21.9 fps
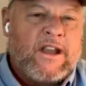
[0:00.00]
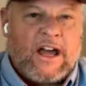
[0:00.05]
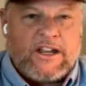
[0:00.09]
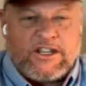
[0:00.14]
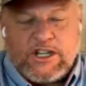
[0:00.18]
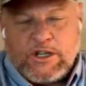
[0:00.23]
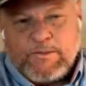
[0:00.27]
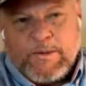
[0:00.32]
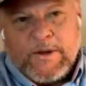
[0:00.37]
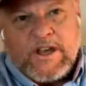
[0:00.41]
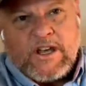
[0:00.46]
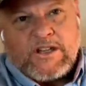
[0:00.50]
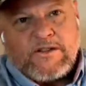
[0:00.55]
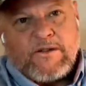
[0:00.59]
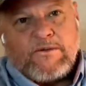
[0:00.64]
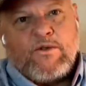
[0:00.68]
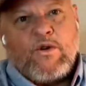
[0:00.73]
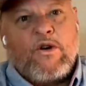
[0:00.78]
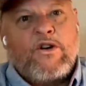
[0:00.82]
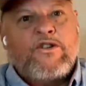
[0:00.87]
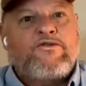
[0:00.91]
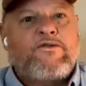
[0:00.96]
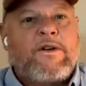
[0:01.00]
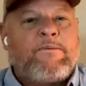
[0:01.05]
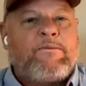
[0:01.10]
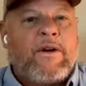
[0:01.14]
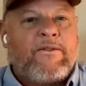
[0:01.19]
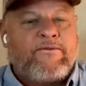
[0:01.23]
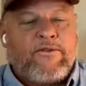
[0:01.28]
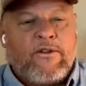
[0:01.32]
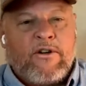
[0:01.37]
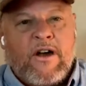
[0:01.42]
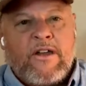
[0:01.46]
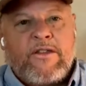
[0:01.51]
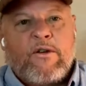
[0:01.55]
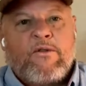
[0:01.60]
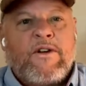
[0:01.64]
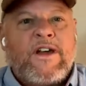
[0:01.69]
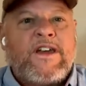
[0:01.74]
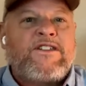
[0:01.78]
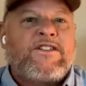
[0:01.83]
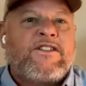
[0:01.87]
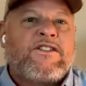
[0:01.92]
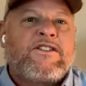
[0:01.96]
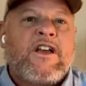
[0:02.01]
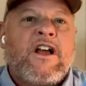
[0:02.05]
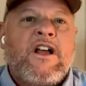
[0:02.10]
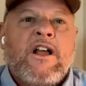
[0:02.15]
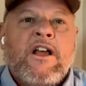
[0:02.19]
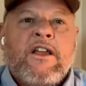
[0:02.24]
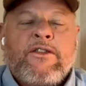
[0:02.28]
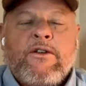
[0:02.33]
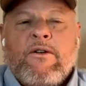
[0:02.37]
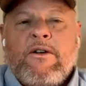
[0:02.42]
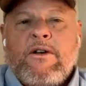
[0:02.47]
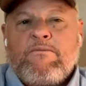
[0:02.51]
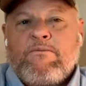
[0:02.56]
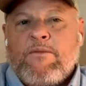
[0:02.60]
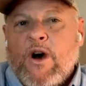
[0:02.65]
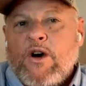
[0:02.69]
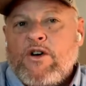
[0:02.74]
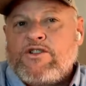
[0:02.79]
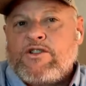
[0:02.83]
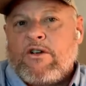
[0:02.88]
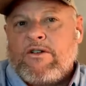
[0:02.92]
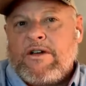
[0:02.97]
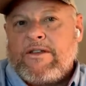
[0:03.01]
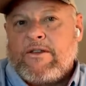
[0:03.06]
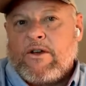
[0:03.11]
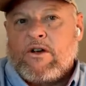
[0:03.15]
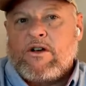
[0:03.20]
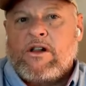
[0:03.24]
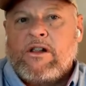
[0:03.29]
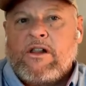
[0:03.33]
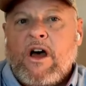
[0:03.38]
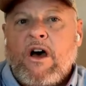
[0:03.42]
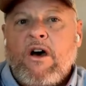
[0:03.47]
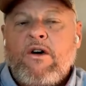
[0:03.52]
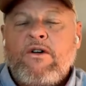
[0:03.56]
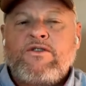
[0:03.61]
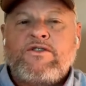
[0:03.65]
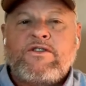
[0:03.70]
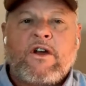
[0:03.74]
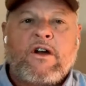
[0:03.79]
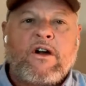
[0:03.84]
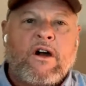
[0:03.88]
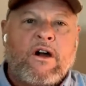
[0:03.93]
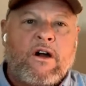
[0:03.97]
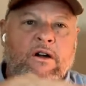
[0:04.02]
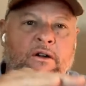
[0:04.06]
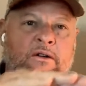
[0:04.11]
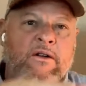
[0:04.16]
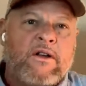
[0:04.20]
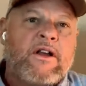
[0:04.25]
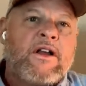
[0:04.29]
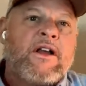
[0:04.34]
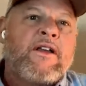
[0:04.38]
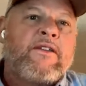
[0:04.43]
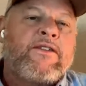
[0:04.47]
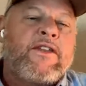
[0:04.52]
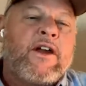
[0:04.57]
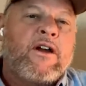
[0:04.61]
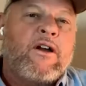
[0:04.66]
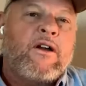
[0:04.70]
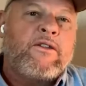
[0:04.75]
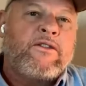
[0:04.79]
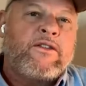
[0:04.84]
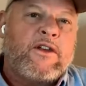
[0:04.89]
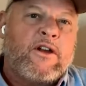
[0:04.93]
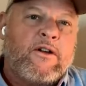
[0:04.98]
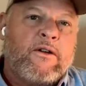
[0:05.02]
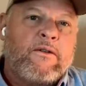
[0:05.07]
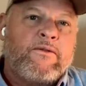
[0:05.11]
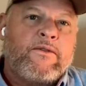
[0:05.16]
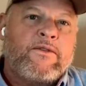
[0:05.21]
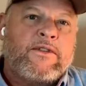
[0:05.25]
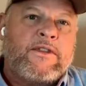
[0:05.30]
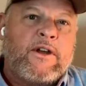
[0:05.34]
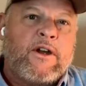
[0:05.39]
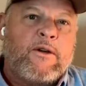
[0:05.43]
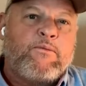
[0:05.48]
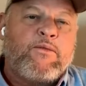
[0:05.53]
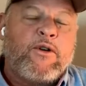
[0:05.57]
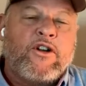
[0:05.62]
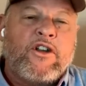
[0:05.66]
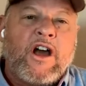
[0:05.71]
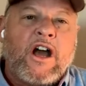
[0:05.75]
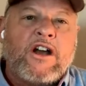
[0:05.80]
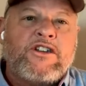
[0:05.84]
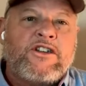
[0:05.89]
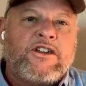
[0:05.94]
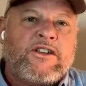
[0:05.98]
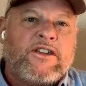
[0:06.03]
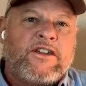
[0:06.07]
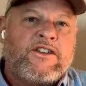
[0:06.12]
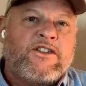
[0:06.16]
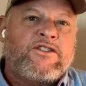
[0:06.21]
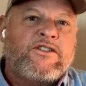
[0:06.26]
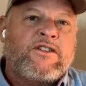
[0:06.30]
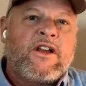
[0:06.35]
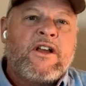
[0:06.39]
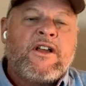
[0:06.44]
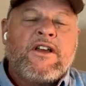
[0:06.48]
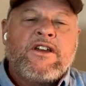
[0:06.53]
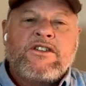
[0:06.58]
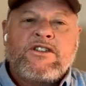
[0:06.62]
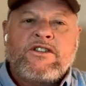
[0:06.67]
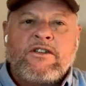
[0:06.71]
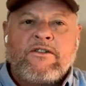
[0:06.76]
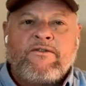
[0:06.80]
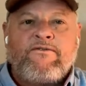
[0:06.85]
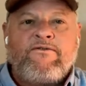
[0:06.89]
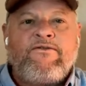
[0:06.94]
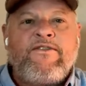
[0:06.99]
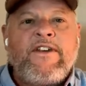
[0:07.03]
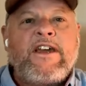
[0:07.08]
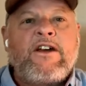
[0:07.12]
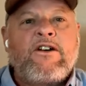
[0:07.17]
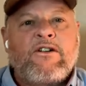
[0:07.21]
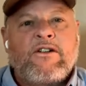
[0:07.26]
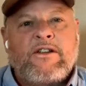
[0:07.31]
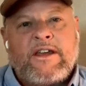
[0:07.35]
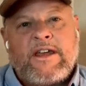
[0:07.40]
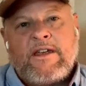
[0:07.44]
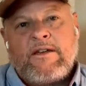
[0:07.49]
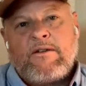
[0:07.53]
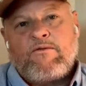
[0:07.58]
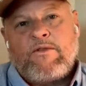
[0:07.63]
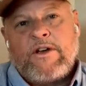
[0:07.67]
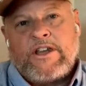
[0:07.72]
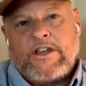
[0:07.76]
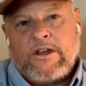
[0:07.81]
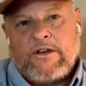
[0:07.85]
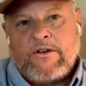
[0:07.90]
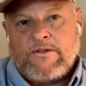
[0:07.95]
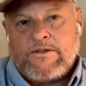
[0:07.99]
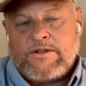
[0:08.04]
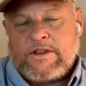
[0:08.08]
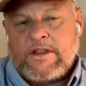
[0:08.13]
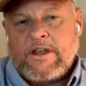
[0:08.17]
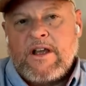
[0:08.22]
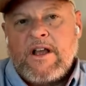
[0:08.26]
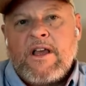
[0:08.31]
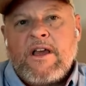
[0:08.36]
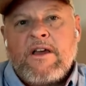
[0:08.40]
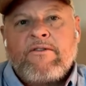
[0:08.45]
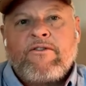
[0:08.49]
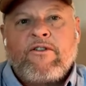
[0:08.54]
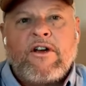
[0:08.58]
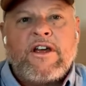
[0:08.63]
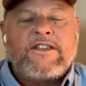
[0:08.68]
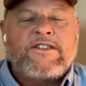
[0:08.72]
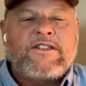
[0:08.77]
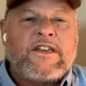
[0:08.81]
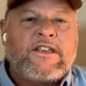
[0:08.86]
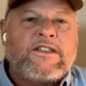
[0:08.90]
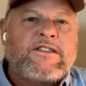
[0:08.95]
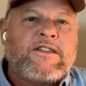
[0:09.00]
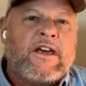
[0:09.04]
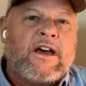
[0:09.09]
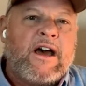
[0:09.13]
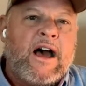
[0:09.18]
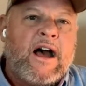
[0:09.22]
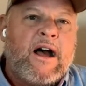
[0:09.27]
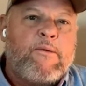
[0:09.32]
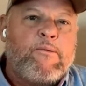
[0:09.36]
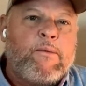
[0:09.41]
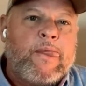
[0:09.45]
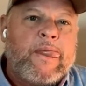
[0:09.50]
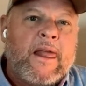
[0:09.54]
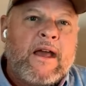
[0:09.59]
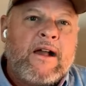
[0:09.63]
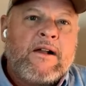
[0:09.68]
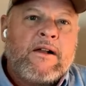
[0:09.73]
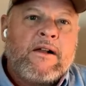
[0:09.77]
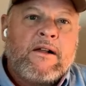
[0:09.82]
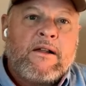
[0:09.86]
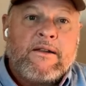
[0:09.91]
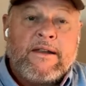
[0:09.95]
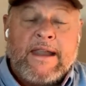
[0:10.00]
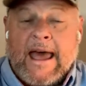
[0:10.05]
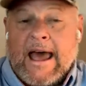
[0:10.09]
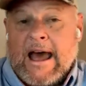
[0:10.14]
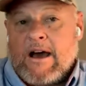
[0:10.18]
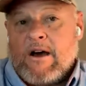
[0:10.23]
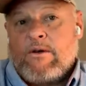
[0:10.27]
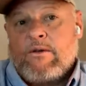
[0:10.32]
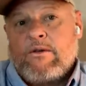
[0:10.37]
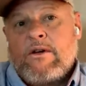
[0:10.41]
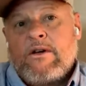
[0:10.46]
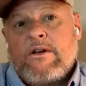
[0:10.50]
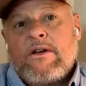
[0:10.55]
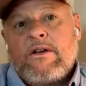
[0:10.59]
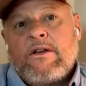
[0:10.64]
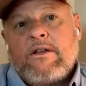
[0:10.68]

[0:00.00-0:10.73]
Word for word: not just because of Nord Stream, but for other reasons, they're, most are either closed or their their their production is severely reduced. For instance, um, now